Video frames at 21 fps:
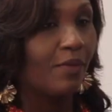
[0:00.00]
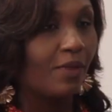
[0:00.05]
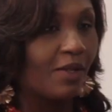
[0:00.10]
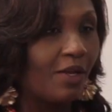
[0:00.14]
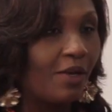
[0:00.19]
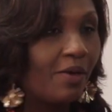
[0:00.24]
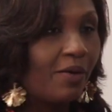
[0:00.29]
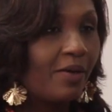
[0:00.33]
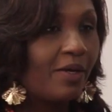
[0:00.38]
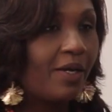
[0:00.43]

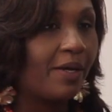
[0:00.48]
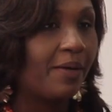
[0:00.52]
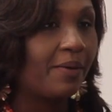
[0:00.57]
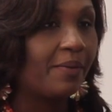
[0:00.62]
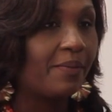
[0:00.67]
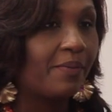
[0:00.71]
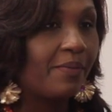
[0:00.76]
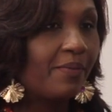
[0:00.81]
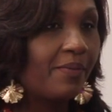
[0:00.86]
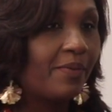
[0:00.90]
Okay. Can you
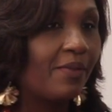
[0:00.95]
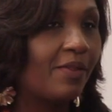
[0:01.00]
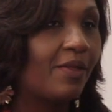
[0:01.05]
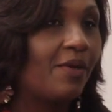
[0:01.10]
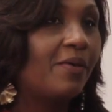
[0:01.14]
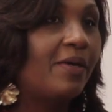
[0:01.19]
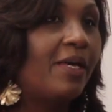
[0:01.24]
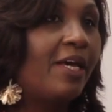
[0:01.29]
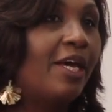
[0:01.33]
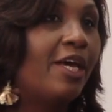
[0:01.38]
share with
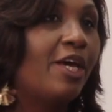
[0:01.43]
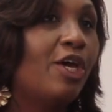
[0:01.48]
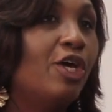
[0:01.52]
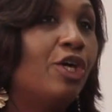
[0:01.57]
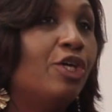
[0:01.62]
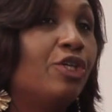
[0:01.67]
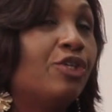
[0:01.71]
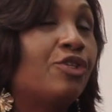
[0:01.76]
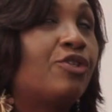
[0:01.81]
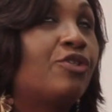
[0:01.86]
us? Okay.
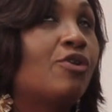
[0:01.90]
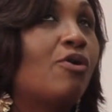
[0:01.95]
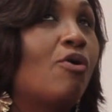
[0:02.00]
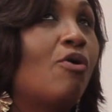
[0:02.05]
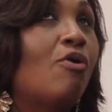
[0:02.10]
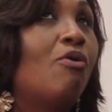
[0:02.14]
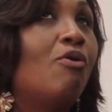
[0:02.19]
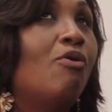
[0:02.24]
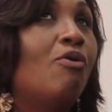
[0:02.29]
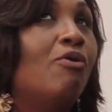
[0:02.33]
So,
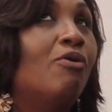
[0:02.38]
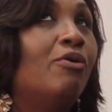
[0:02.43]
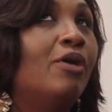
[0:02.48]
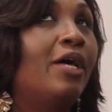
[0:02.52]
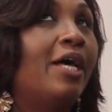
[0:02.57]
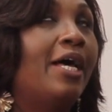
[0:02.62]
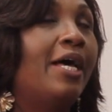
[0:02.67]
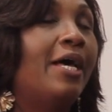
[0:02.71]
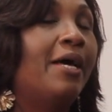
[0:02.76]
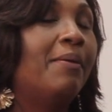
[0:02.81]

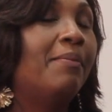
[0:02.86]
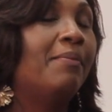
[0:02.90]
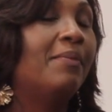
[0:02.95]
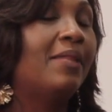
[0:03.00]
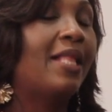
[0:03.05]
um,